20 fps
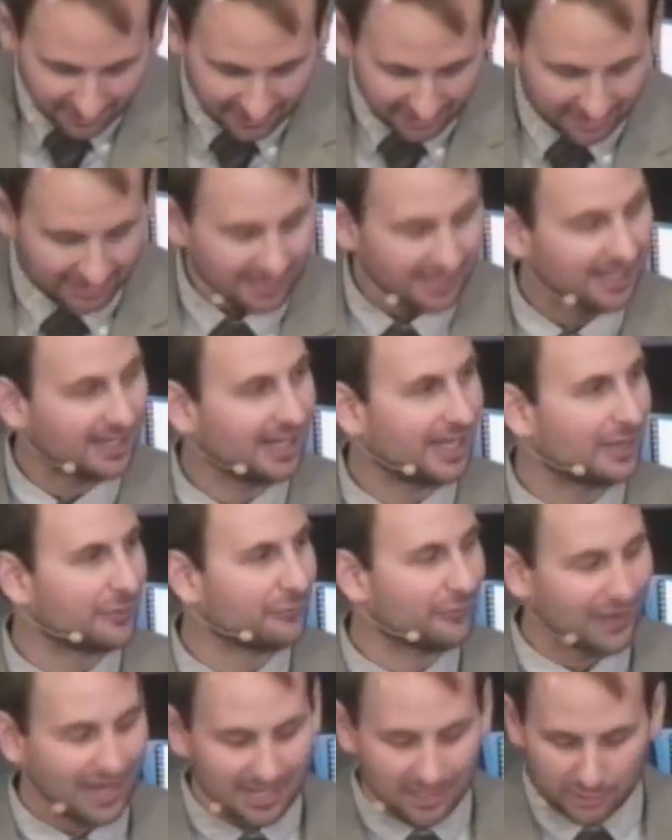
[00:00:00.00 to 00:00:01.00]
And
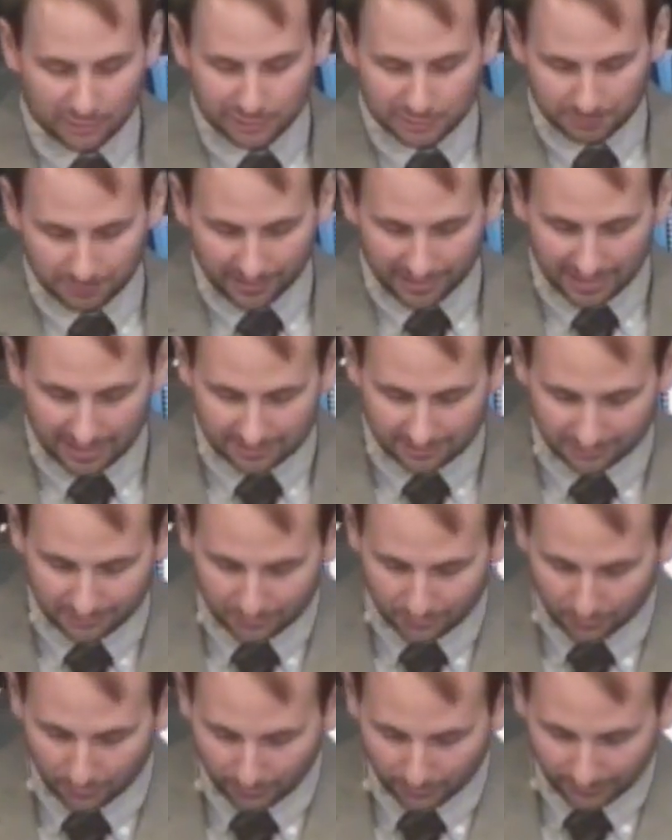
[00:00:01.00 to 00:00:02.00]
a fire is
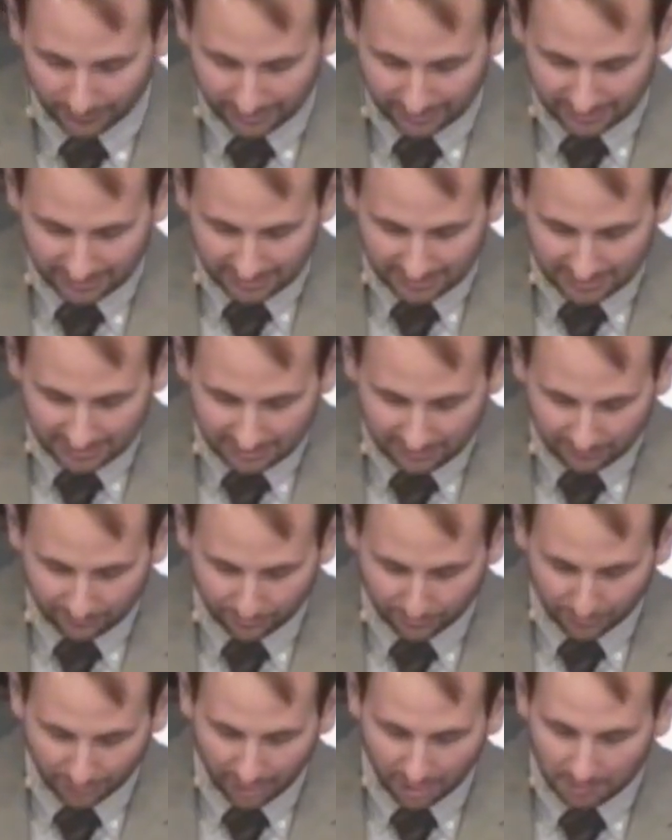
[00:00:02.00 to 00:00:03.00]
practical
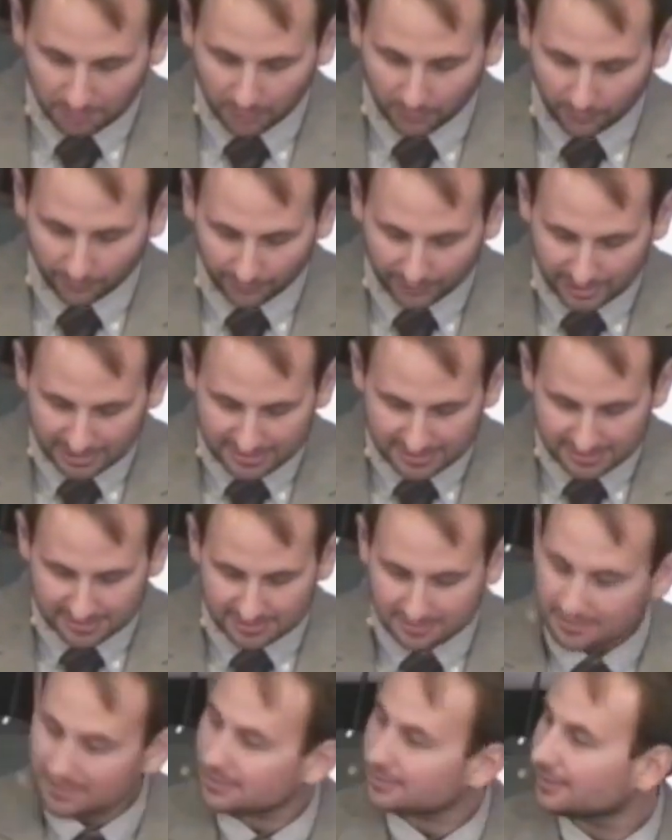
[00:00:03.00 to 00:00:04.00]
for a couple of
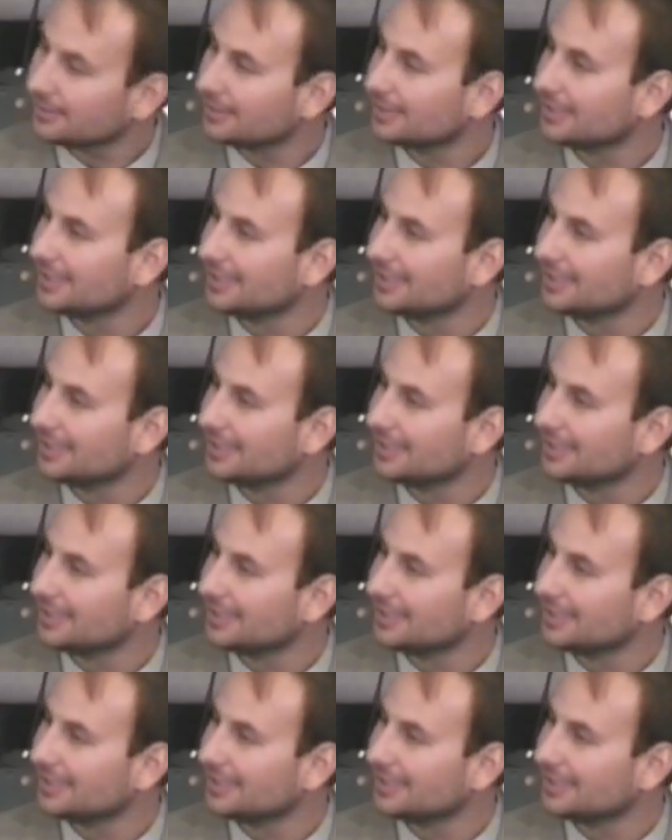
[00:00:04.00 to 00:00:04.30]
reasons.